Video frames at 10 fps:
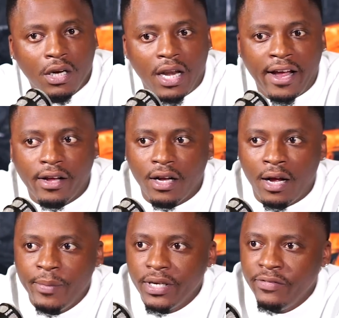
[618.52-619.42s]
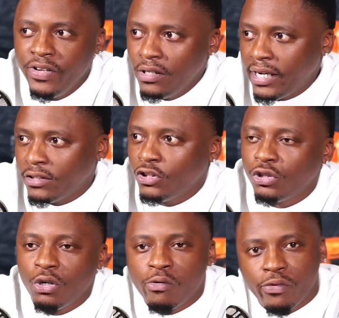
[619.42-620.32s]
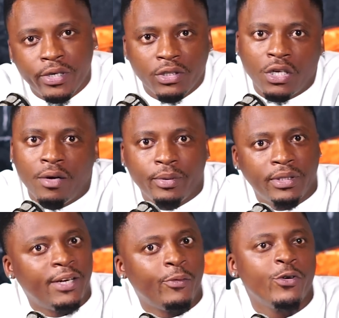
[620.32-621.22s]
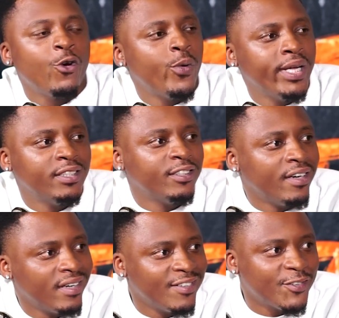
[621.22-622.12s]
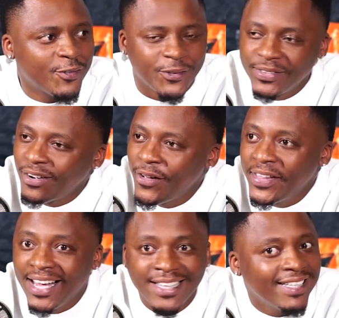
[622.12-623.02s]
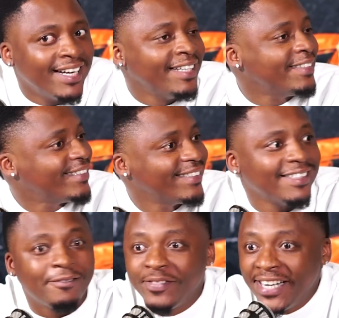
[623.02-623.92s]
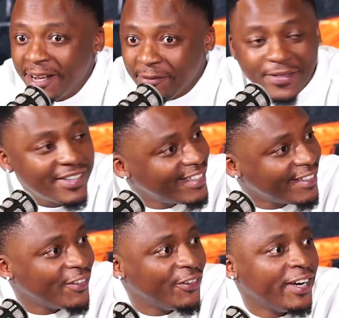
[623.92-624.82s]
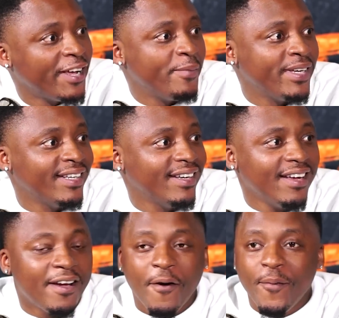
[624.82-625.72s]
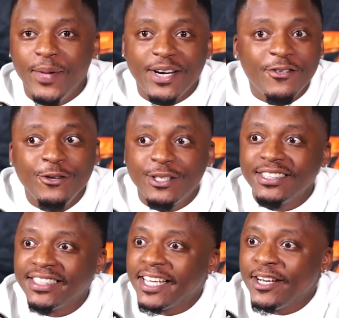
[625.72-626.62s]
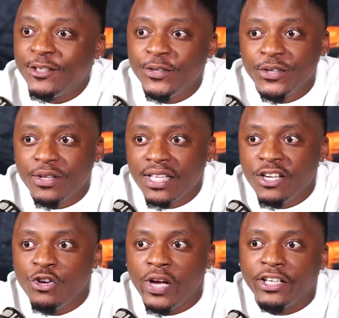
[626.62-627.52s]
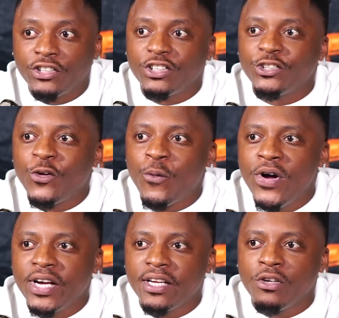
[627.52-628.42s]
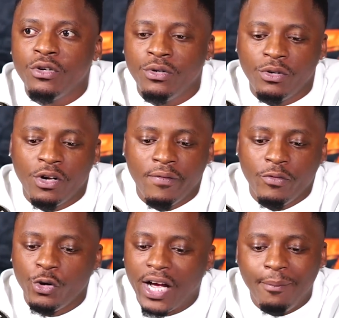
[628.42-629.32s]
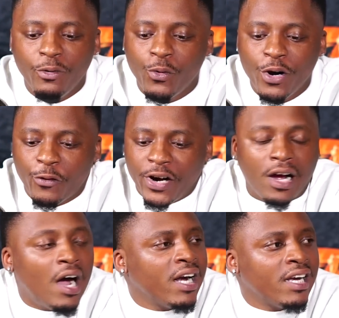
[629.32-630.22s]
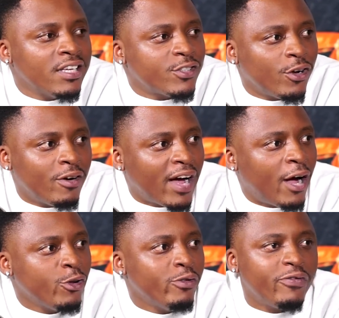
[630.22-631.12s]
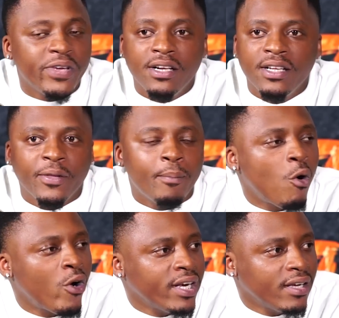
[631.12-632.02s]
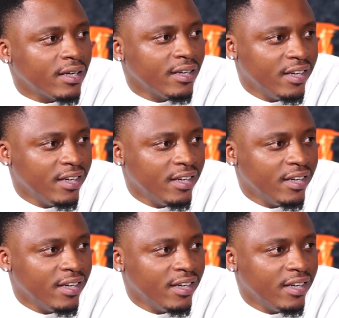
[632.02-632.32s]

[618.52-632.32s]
Like, I mean, even like this show, for example, like we know where it started, all the other guys that left, you know what I mean? But you still here doing your thing. You're actually still working. You come to work regardless of how you feel in the morning.